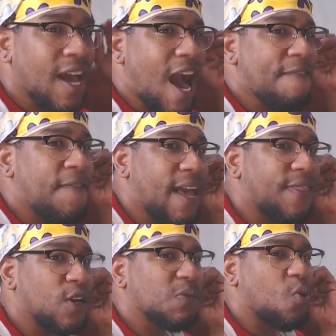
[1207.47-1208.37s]
I feel like
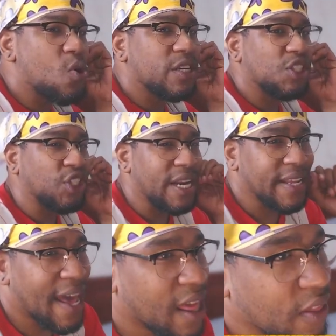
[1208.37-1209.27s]
there's more to Jin
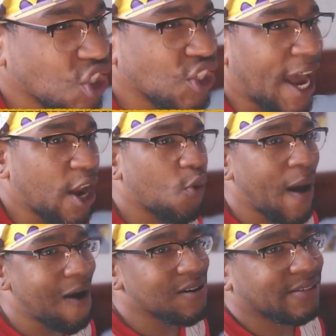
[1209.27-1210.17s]
getting the shadow
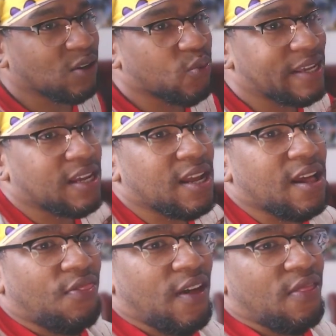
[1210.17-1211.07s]
powers than
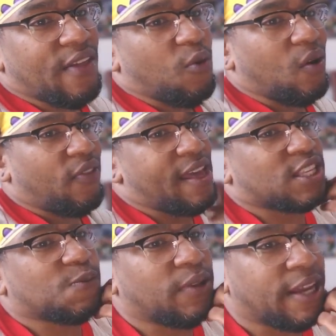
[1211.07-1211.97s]
what they
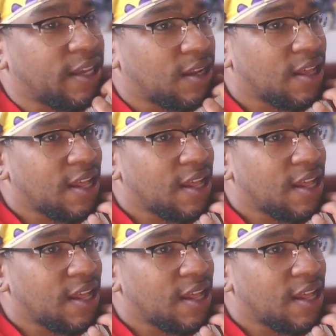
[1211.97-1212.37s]
explain.